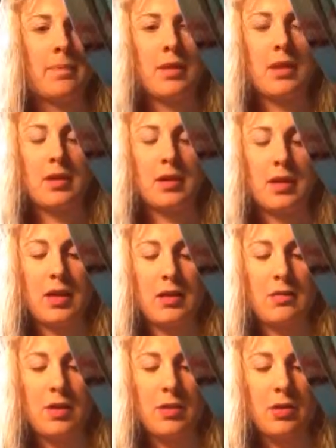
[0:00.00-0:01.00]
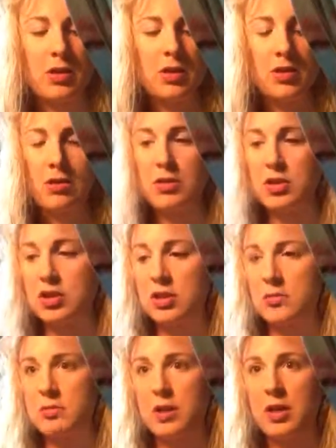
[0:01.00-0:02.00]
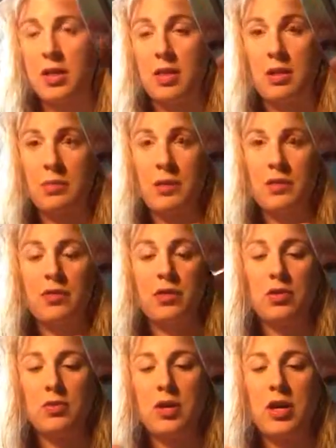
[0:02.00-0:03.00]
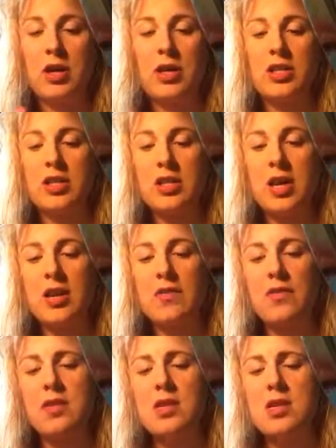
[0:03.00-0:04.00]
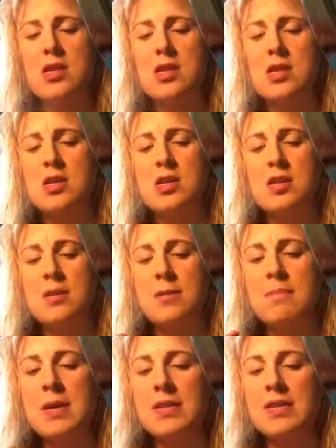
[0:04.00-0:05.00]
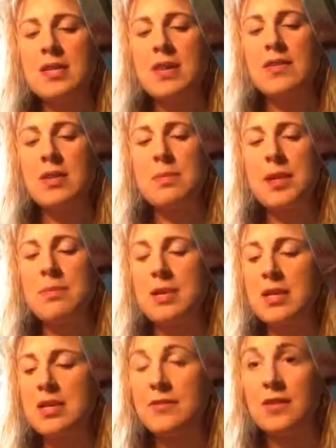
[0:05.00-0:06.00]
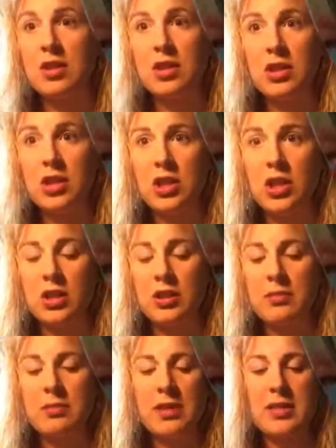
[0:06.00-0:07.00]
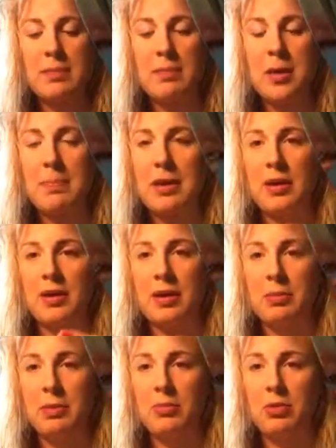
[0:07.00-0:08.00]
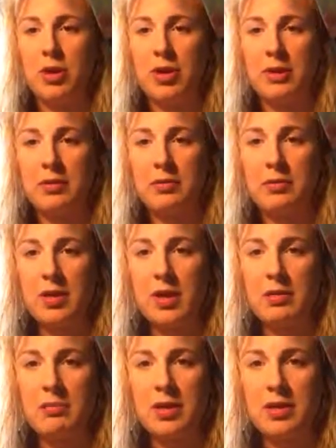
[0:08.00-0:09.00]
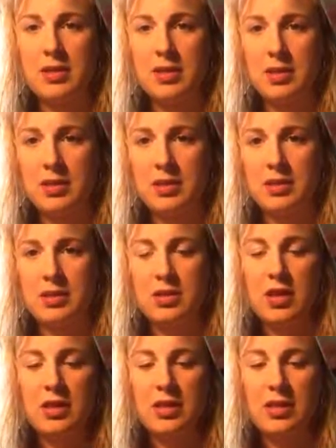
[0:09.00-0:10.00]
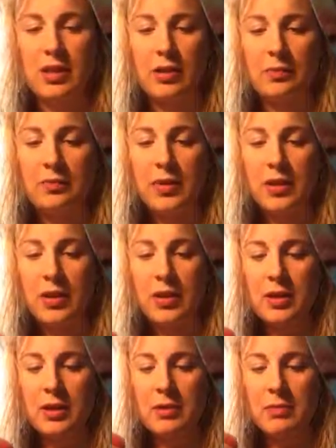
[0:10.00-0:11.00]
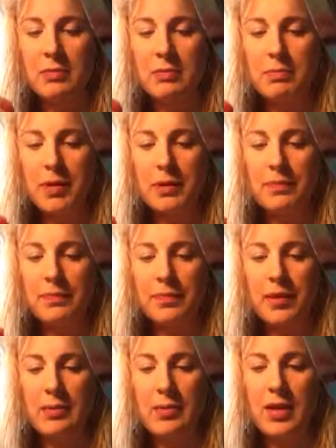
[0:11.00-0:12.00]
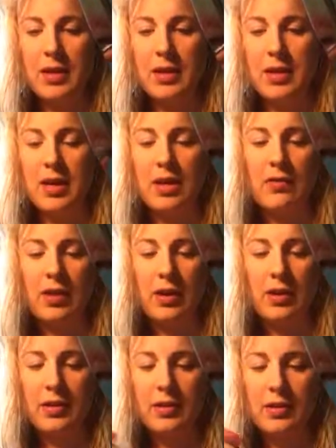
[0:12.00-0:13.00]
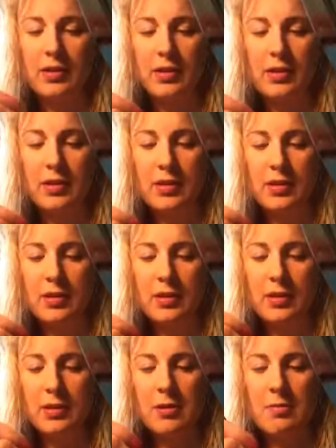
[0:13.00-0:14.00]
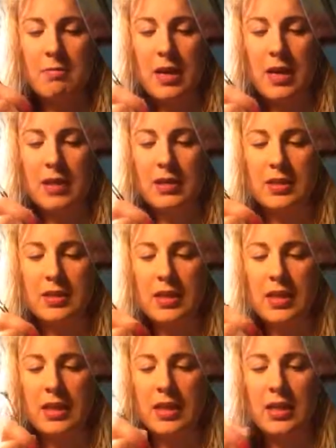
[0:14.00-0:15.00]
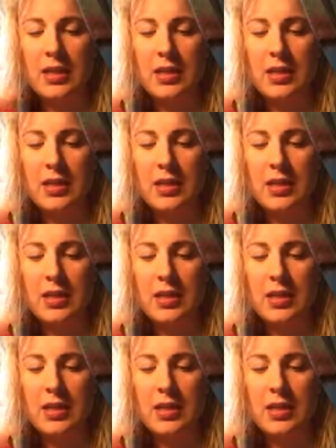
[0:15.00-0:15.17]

And again, what I'm going to do is just spray a little bit of rose water. It just kind of gives the pigment a different look, makes it pop out a little bit more. I kind of mix in, it's hard to tell, but make it kind of a pasty